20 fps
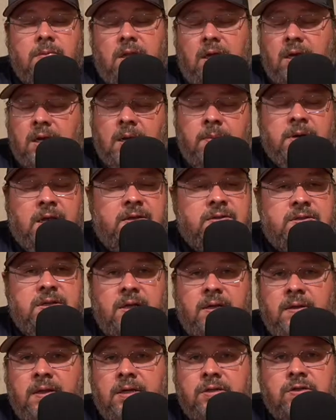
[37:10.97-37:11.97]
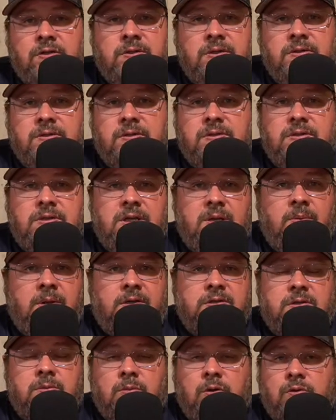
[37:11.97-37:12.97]
And I'm not saying that just because his team
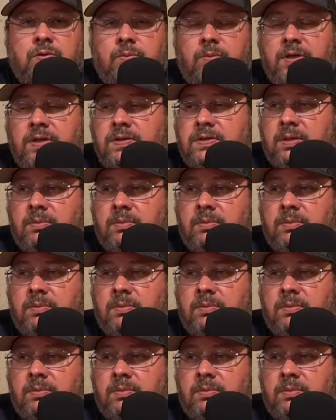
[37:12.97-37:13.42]
has the most wins.